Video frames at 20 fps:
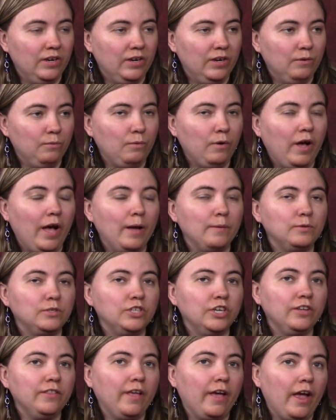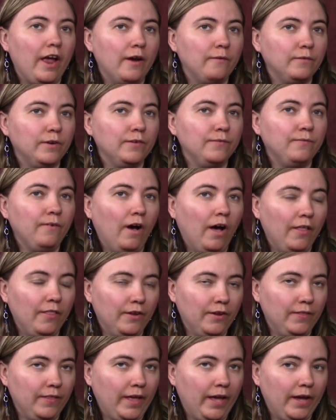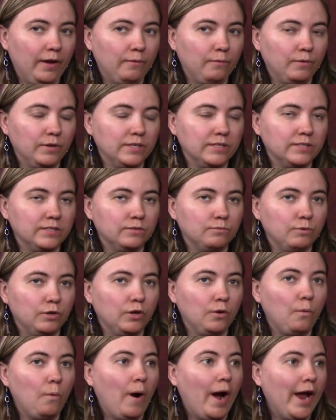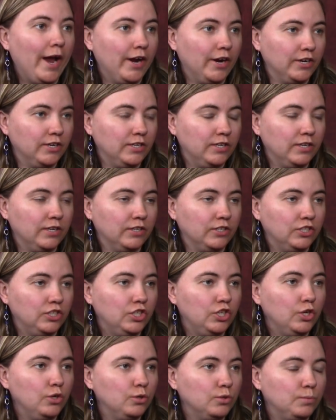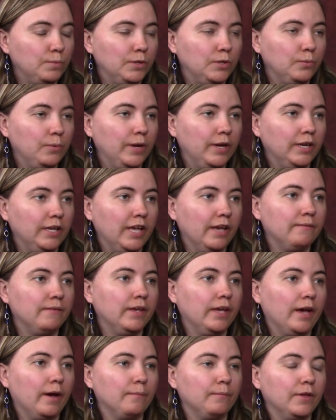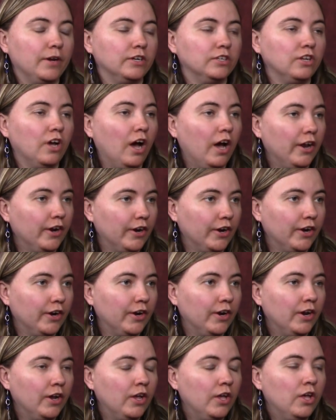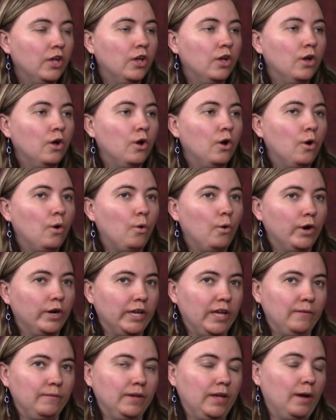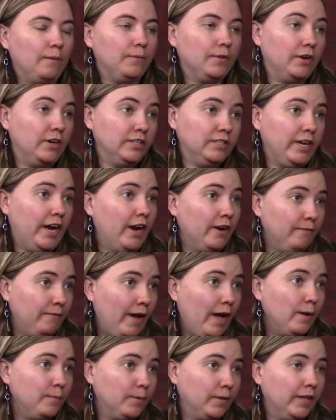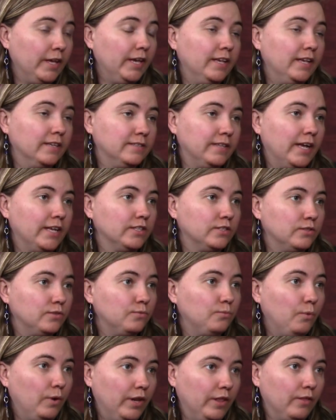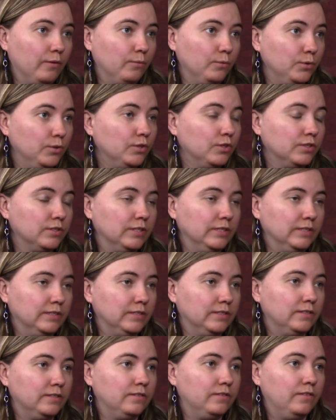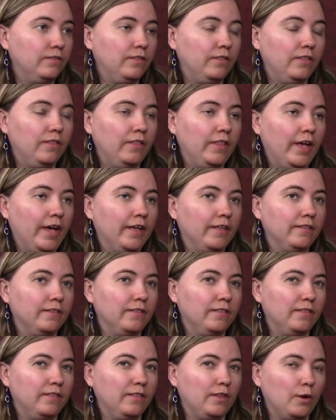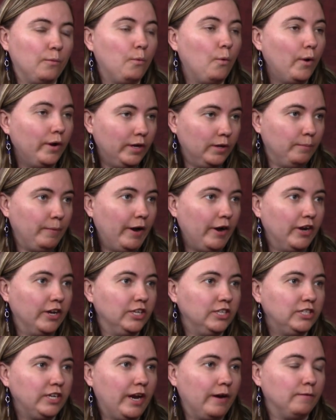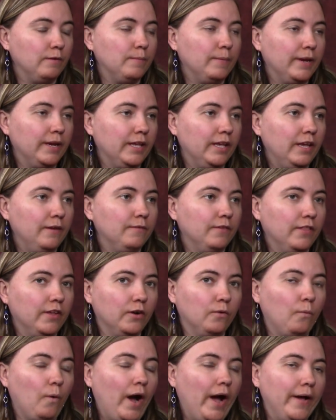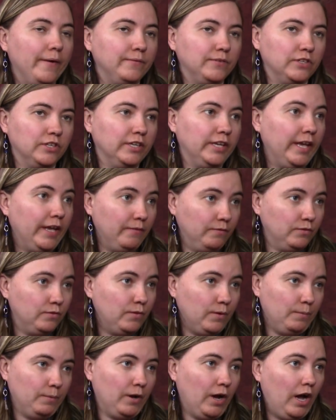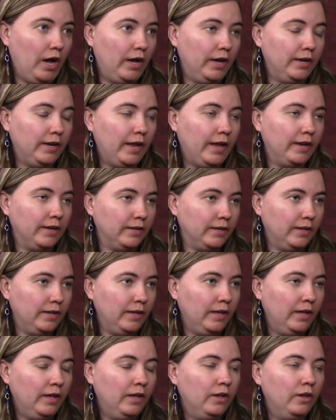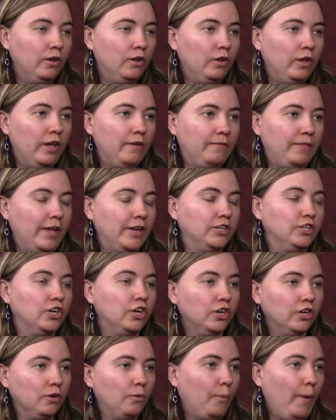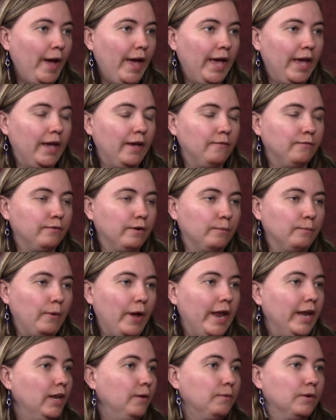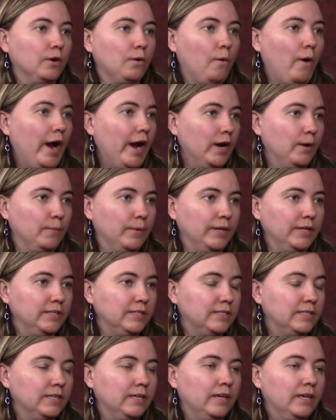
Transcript: Well, I'm sure that every father that was required to choose between giving up their daughter or giving up their entire family, that's one of the rules, is that appointed marriage, everybody, even their wives, are gifts from God, and if they turn away from any requirement,